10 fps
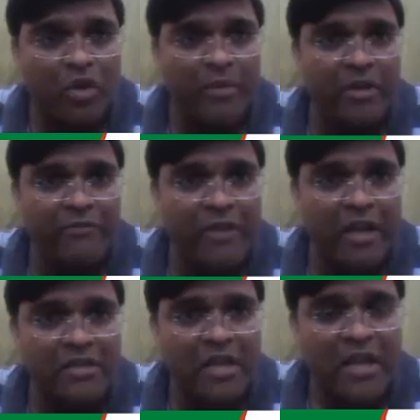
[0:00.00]
The
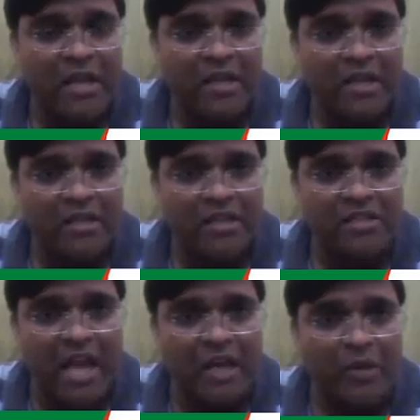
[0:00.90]
equation of this curve,
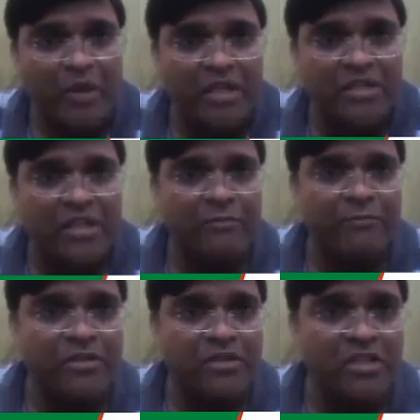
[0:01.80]
if you want to get the
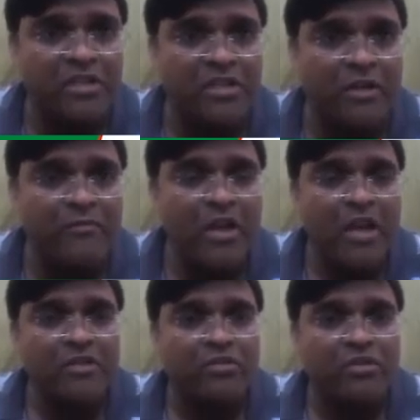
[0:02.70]
limit of x, lower
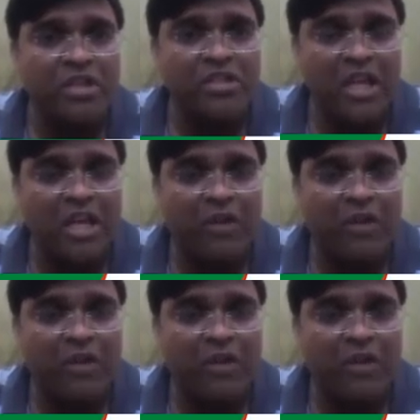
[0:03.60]
limit of x,